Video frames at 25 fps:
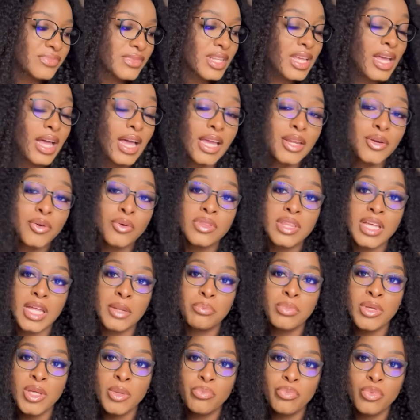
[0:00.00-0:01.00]
I know
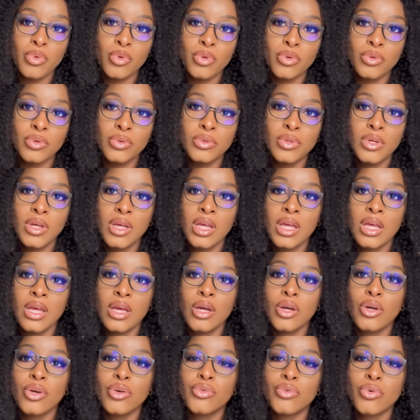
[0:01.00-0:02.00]
that people
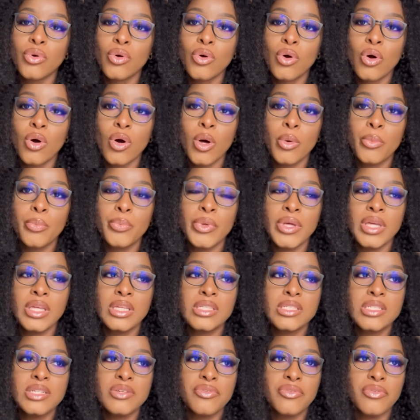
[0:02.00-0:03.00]
grow up
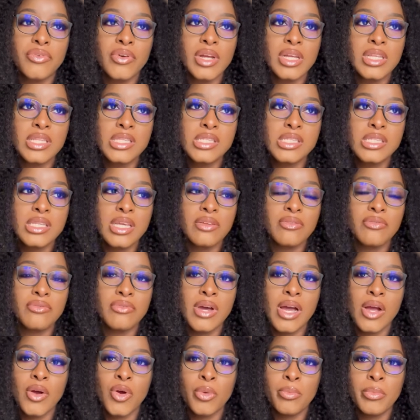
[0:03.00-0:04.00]
in different
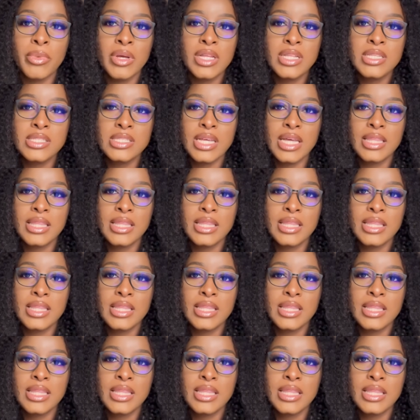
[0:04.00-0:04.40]
environments,